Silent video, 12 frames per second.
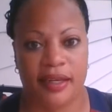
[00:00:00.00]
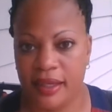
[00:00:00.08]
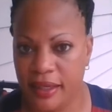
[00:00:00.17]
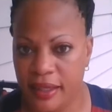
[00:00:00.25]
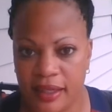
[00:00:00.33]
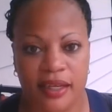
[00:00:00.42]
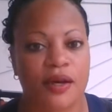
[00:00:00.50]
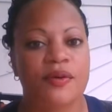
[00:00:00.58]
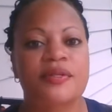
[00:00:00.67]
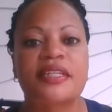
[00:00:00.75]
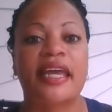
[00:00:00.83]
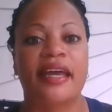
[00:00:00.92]
and it
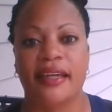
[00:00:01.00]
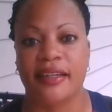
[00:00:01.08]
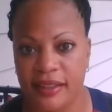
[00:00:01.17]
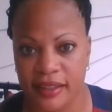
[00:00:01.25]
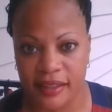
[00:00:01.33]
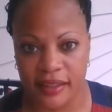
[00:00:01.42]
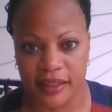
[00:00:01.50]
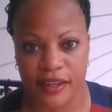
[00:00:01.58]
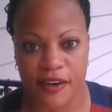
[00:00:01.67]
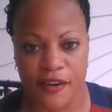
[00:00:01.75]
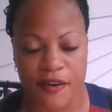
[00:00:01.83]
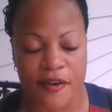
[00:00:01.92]
goes again, you
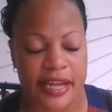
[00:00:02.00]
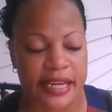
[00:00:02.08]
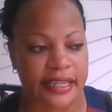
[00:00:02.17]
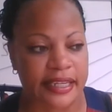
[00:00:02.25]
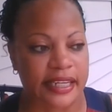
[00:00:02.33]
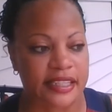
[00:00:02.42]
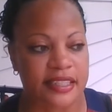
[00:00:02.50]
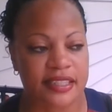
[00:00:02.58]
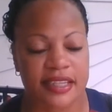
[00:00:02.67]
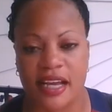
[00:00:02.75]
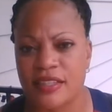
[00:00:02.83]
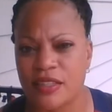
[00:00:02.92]
know, and it just
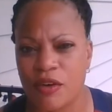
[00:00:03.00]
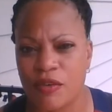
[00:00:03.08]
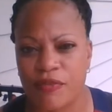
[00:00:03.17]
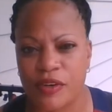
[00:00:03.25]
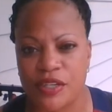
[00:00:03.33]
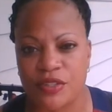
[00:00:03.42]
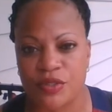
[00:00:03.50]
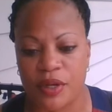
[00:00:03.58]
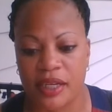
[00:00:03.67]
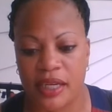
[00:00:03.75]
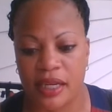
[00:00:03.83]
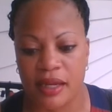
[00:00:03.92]
got so
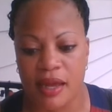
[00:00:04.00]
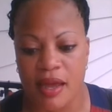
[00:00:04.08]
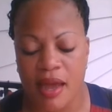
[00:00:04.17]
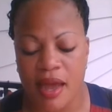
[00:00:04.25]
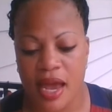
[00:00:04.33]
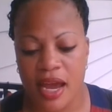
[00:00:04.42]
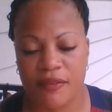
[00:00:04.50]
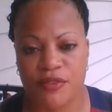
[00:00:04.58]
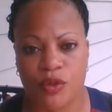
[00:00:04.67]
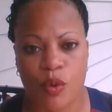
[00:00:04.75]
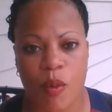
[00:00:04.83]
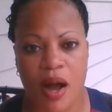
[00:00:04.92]
frustrating
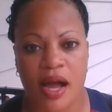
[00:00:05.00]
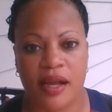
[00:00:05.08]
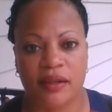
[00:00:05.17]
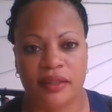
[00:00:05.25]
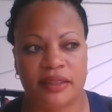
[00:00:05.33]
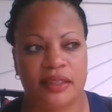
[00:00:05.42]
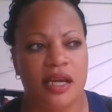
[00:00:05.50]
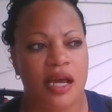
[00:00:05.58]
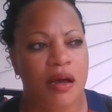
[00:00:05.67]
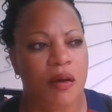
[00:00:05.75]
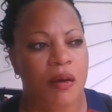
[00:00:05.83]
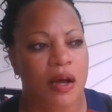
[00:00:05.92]
after a while. And
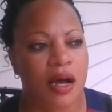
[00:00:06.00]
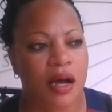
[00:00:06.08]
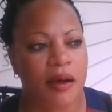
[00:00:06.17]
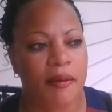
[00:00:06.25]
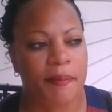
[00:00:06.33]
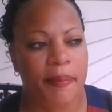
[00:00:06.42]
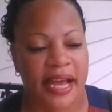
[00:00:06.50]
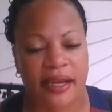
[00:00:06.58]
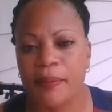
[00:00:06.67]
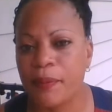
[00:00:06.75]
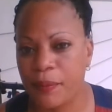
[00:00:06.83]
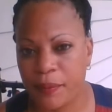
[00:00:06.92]
uh, back
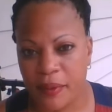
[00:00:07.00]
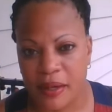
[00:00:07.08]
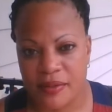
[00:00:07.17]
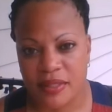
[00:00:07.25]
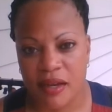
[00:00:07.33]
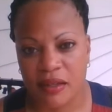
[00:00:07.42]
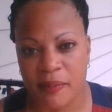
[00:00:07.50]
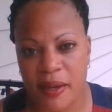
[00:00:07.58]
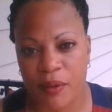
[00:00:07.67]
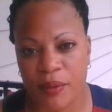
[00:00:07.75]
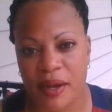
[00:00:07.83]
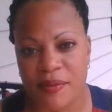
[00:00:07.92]
when I was talking
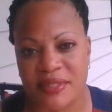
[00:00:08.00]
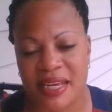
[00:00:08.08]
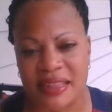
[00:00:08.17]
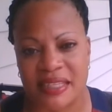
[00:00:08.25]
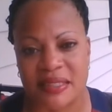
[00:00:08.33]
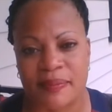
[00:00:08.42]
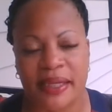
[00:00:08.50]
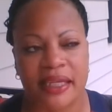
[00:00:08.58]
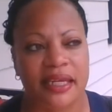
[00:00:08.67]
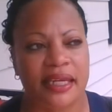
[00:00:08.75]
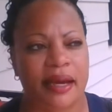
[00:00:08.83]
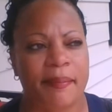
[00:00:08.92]
about when I was at this
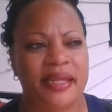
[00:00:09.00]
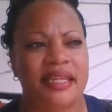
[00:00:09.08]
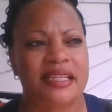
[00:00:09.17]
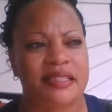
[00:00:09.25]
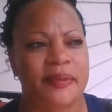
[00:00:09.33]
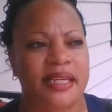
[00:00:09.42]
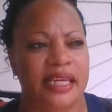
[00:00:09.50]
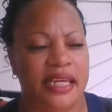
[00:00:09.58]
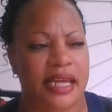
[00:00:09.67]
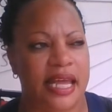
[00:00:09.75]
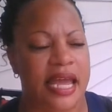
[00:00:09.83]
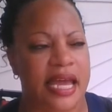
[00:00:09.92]
meeting, I'm in this
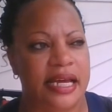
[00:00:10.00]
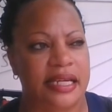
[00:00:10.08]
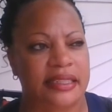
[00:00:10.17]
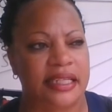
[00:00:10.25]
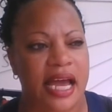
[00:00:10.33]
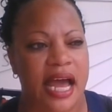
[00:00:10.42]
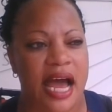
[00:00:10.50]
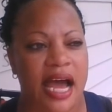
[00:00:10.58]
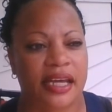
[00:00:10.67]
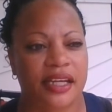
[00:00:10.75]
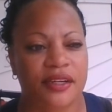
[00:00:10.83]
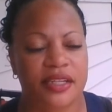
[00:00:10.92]
meeting and
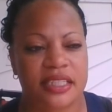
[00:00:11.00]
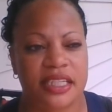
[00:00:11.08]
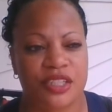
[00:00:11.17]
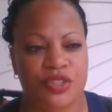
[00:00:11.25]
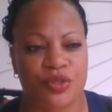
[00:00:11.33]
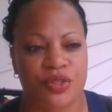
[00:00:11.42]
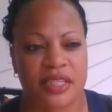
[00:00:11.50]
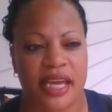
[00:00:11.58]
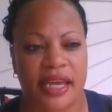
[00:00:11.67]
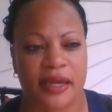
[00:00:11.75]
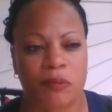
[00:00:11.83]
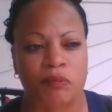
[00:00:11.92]
I hear a teacher
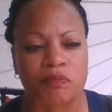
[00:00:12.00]
say,